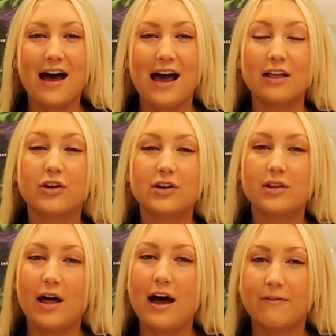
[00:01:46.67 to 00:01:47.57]
Uh, I
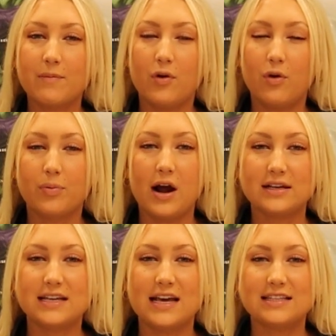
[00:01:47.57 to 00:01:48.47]
learned a lot from the whole
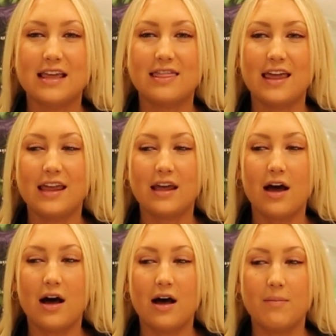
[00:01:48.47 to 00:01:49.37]
process. I
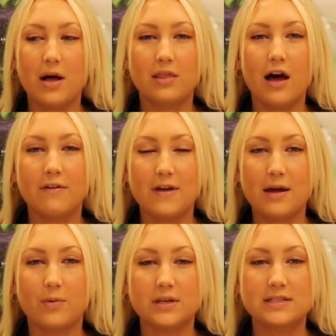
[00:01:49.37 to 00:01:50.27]
think um, a lot of
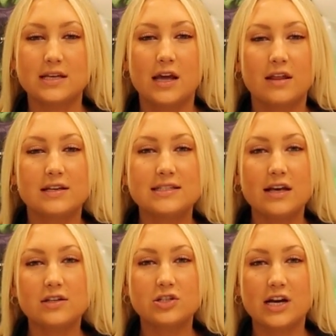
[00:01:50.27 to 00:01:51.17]
it was the
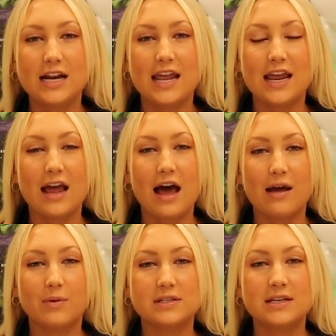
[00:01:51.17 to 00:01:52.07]
sales training.
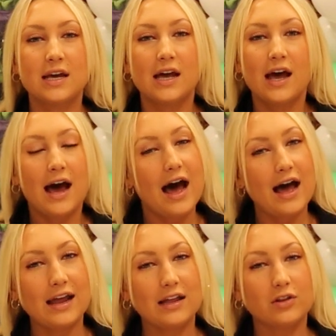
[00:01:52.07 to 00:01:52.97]
I was,
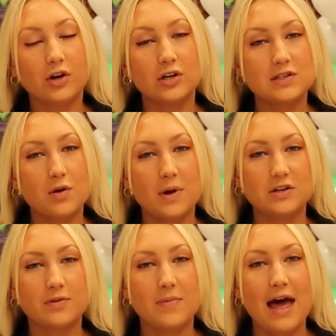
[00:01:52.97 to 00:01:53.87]
I learned so
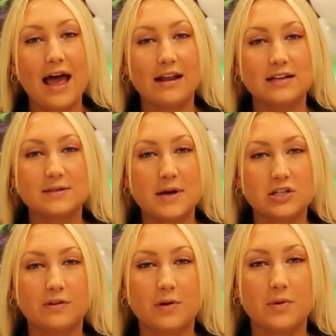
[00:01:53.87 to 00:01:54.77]
much from that, and
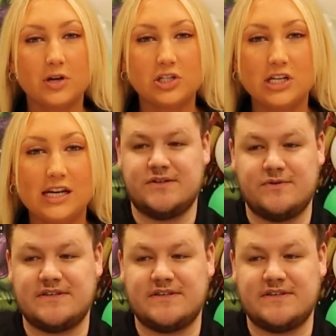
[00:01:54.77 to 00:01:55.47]
especially from Ushi.